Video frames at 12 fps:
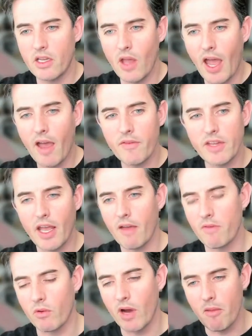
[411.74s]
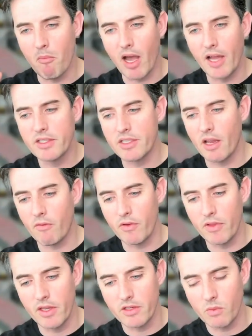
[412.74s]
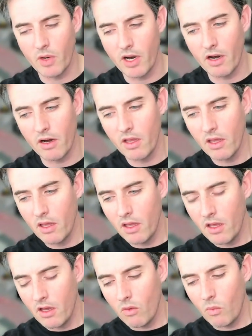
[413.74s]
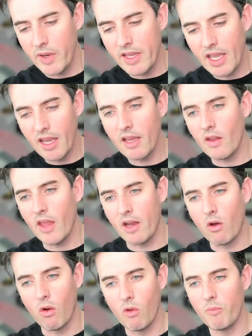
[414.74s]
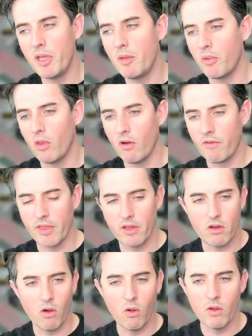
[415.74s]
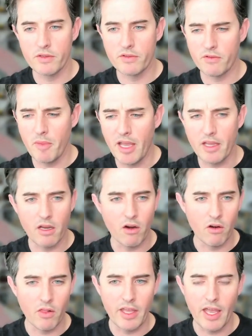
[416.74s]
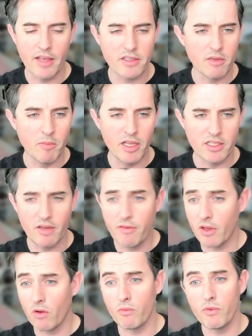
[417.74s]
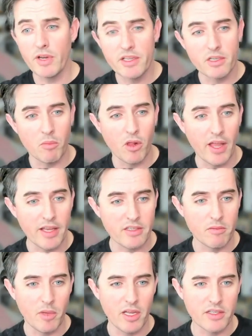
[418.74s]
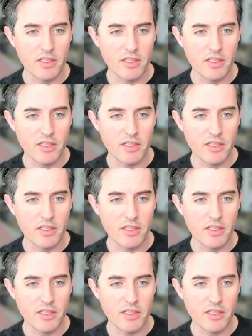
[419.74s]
you have to have the right mindset for this, where we can't like hold people over the coals for making early estimates if they're reasonable estimates.